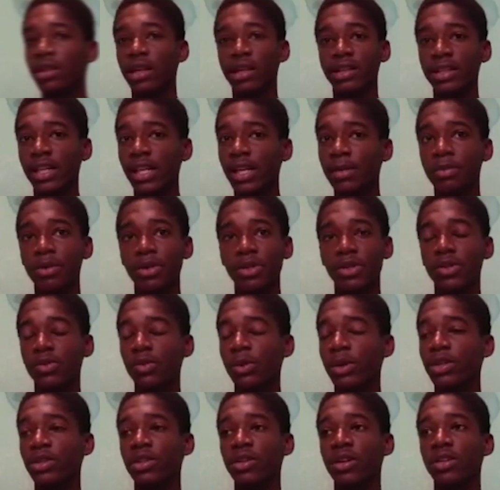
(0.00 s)
That helped us
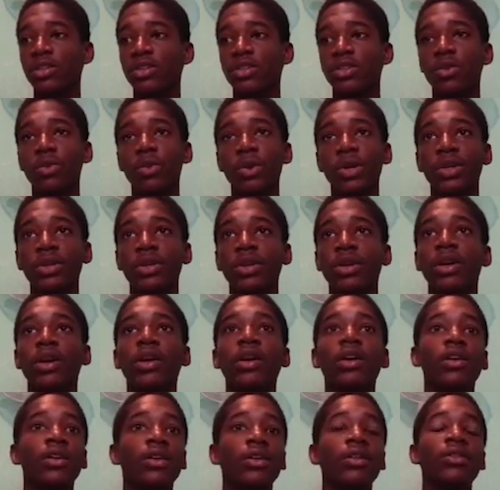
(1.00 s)
went on to win
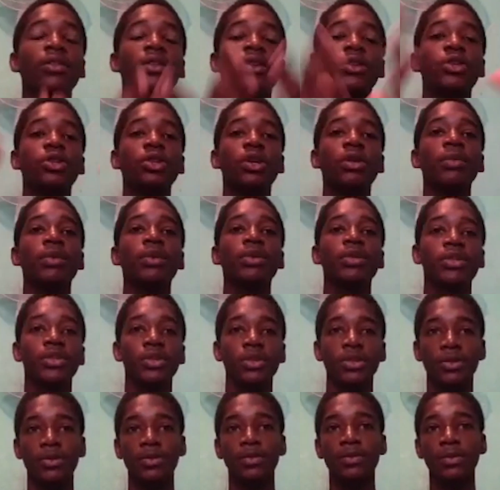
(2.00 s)
the treble.
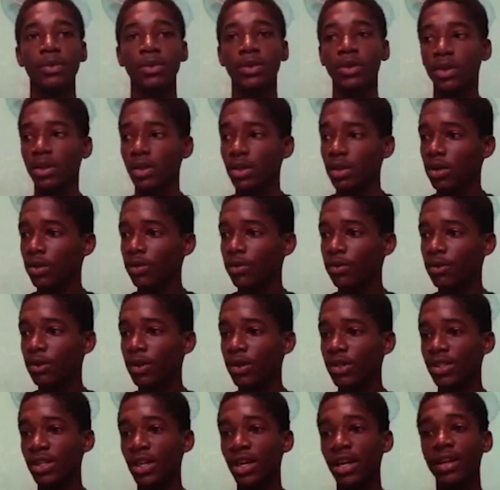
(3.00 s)
So, of
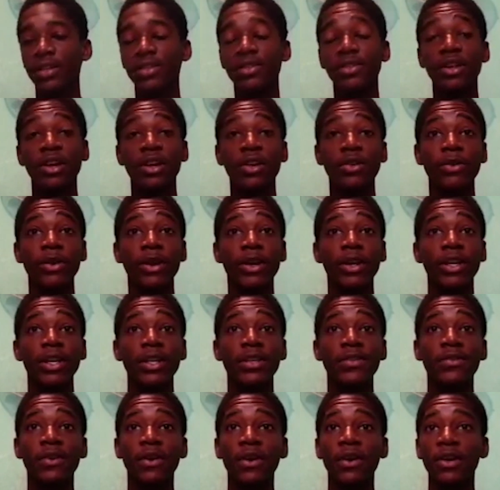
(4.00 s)
course, I'd like to thank Ryan
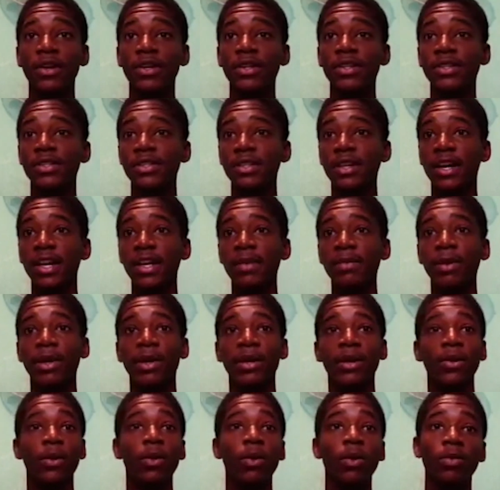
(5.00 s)
Giggs for all his time.
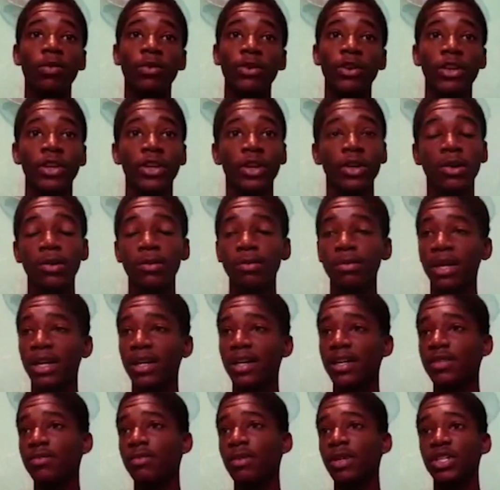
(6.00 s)
And hopefully you come
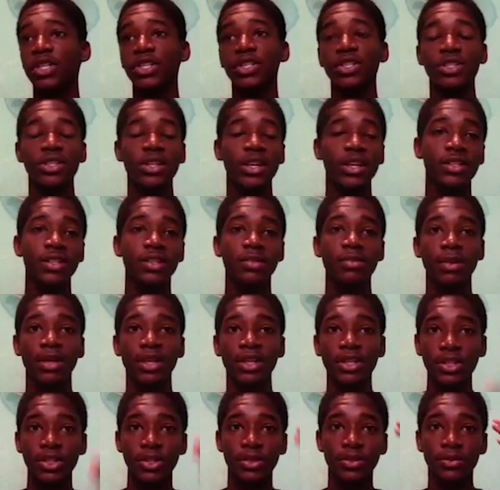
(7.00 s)
back as Manchester United
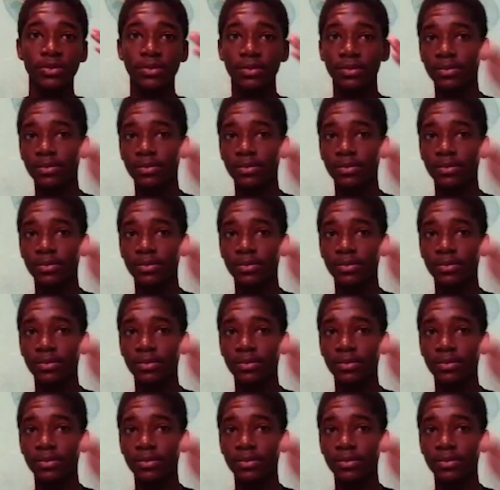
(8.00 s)
manager.